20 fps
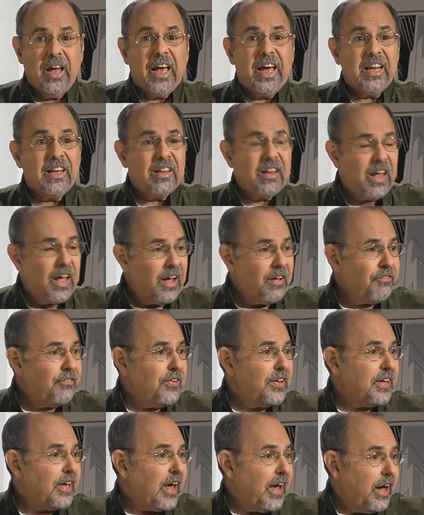and
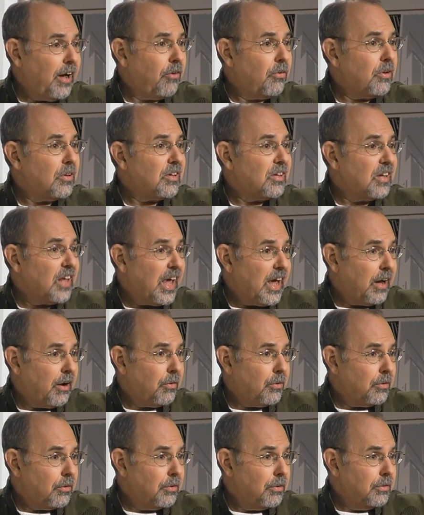laughing out
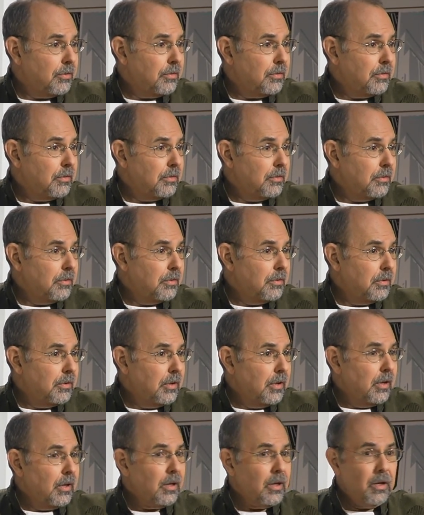loud.
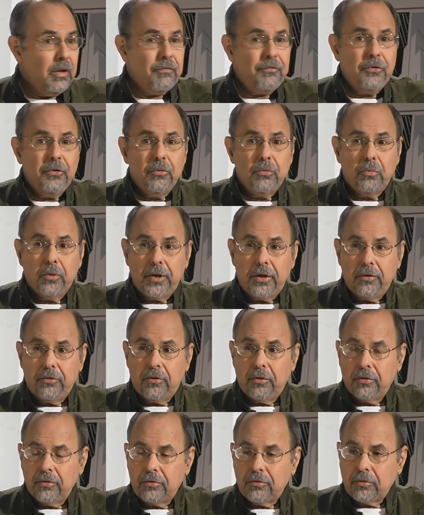If you read
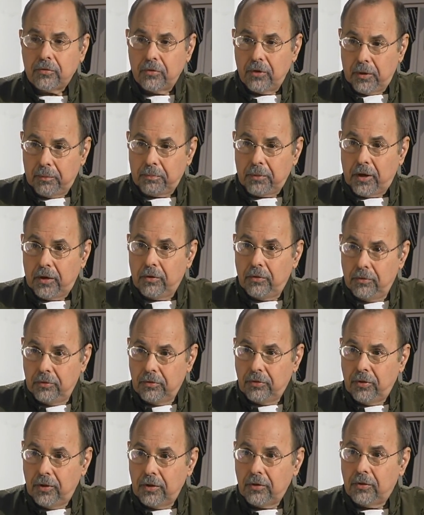your script that you
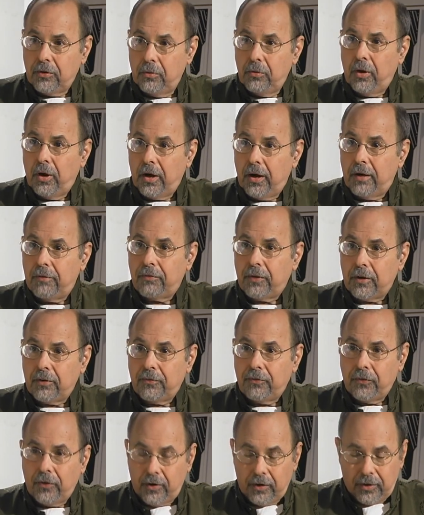think you have that's
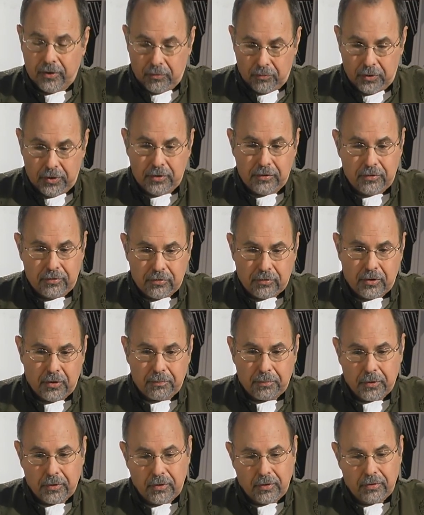funny and read the
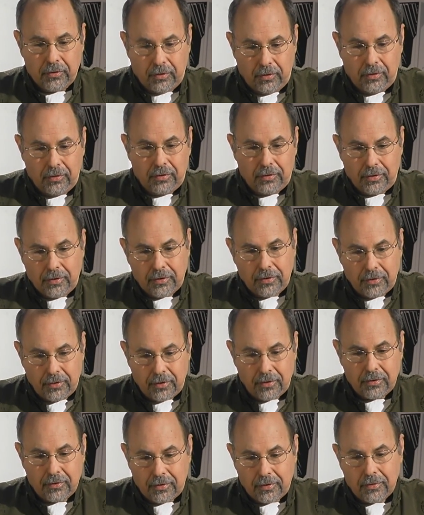script and go, oh,
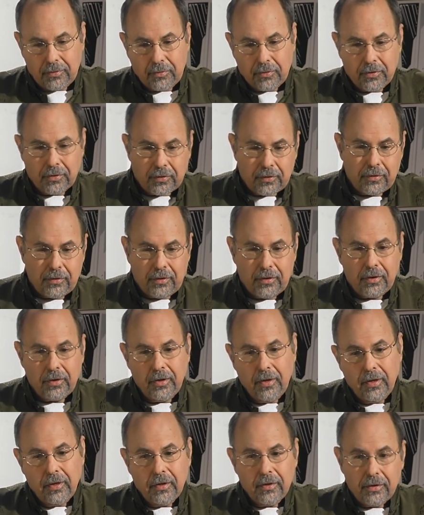yeah, that'll work. Yeah,
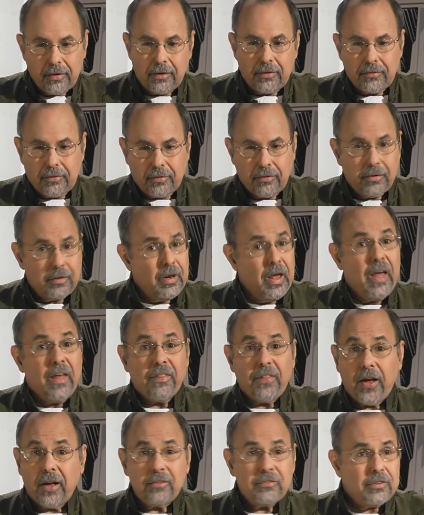that's good.
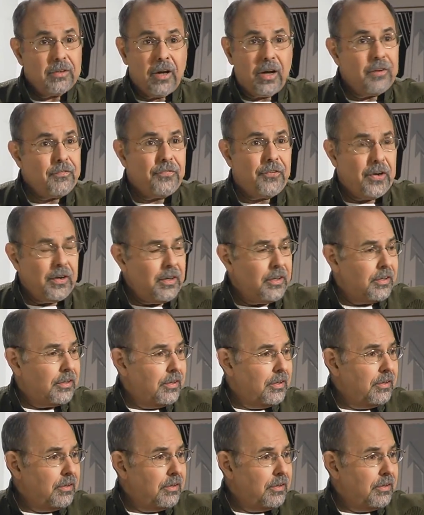That's not funny.